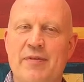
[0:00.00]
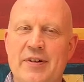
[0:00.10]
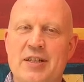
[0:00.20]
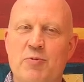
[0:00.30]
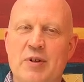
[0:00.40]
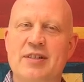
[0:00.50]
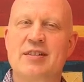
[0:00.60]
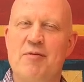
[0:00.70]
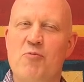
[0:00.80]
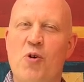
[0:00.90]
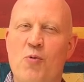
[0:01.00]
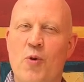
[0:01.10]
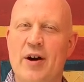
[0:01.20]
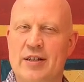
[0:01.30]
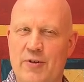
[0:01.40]
of us were somewhat
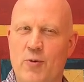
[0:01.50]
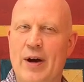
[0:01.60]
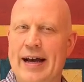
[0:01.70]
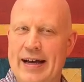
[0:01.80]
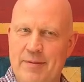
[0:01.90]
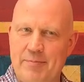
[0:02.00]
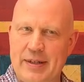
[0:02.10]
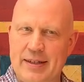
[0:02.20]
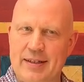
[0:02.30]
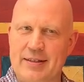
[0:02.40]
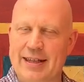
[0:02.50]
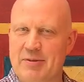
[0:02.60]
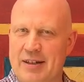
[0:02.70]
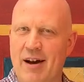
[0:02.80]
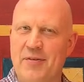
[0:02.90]
worse for wear because it
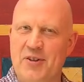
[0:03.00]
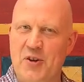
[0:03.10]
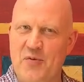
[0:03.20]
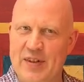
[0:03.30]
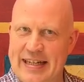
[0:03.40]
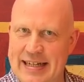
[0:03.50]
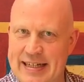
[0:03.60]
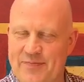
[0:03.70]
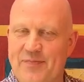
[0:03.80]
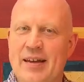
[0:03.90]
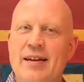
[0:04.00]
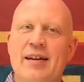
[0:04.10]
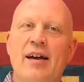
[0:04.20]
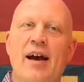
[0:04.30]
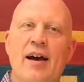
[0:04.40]
was an afternoon visit.
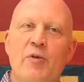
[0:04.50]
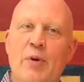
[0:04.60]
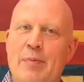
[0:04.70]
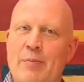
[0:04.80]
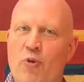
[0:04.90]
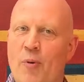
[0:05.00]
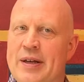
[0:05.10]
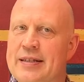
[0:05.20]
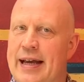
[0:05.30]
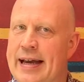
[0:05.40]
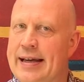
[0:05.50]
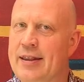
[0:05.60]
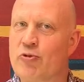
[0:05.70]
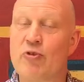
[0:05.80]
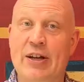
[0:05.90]
Uh, we'd be promised a
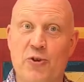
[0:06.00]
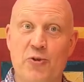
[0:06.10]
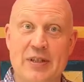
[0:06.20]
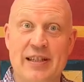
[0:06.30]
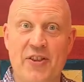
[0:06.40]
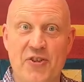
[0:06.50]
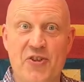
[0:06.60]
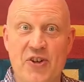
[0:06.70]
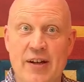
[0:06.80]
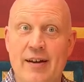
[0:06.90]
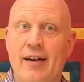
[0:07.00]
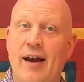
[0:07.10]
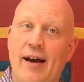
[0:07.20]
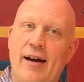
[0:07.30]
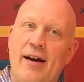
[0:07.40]
three-course lunch
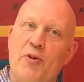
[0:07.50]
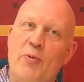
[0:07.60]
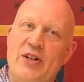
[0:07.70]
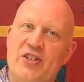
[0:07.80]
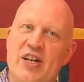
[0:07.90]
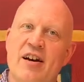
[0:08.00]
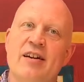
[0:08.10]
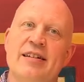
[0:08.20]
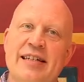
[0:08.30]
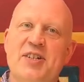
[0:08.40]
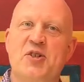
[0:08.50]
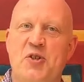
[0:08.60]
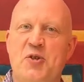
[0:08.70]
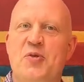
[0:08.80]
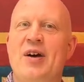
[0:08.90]
uh, which turned
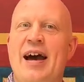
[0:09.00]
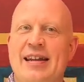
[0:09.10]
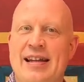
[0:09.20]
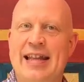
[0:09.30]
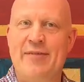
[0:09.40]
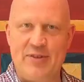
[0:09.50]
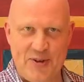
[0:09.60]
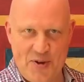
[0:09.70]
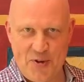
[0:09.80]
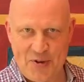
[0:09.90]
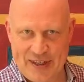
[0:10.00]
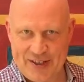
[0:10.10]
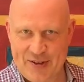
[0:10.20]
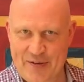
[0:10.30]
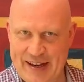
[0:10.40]
into an 11 course
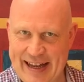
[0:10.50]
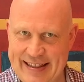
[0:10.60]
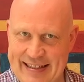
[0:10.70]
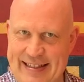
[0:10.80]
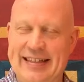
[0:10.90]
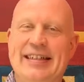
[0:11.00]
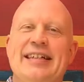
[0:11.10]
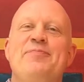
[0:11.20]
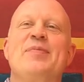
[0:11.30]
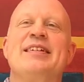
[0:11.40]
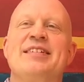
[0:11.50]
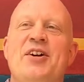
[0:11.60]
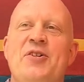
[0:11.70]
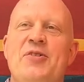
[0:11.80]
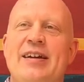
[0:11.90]
extravaganza.
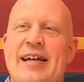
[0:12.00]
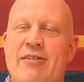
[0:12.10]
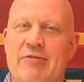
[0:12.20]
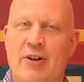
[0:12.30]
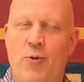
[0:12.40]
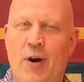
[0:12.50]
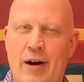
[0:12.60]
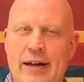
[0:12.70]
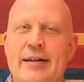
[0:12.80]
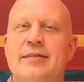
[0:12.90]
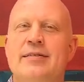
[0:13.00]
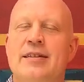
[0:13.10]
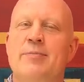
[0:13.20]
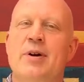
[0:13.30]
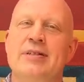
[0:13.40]
So it required
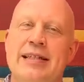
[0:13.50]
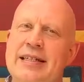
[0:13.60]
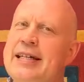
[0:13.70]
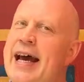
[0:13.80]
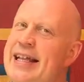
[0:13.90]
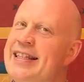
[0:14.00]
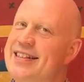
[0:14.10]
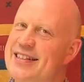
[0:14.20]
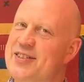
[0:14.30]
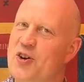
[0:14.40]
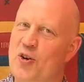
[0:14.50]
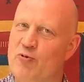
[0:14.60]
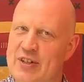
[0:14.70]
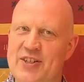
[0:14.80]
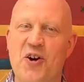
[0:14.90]
the most intense
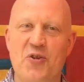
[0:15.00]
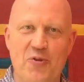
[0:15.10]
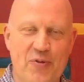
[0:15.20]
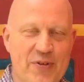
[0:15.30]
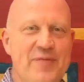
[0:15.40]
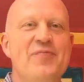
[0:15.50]
of resolve